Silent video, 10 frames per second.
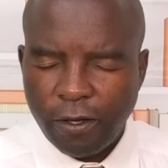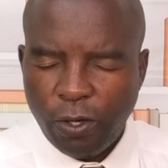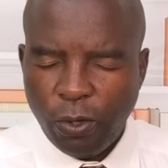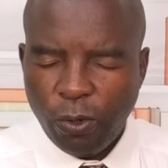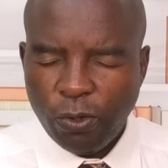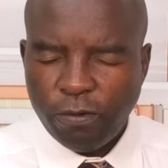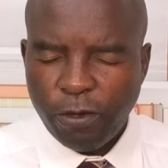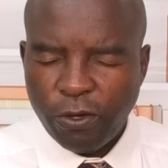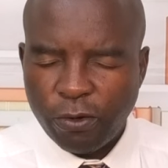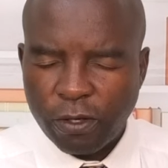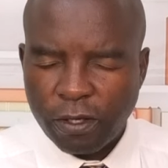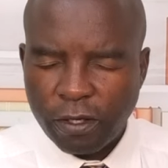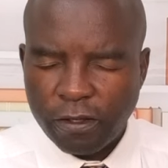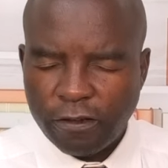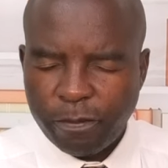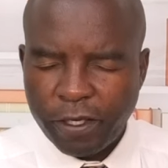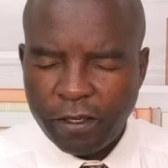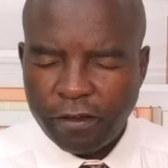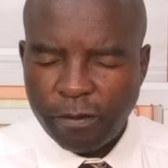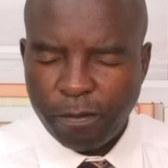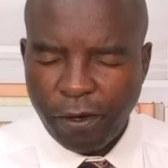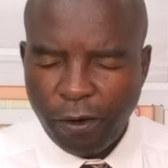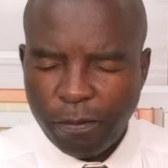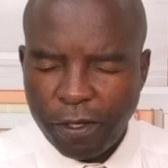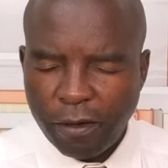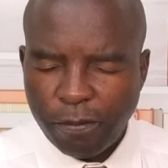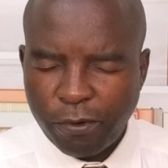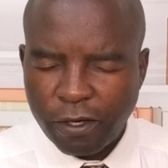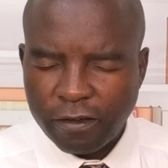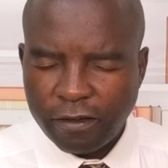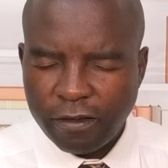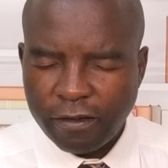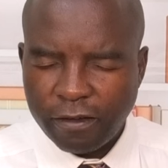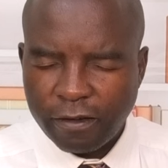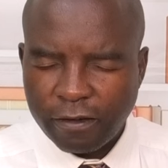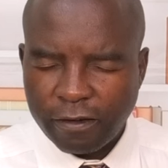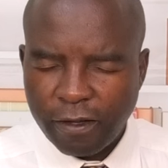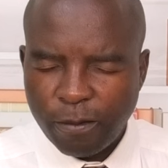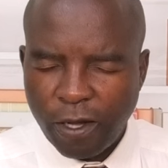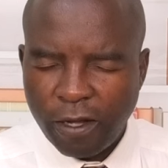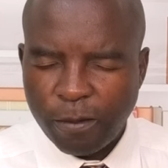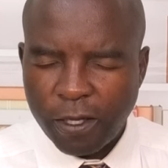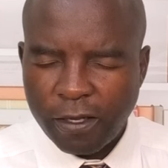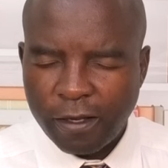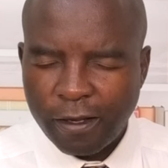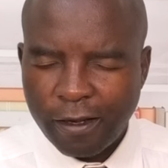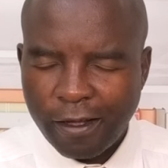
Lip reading: Lord, may your spirit and power be upon us in Jesus' name. Amen.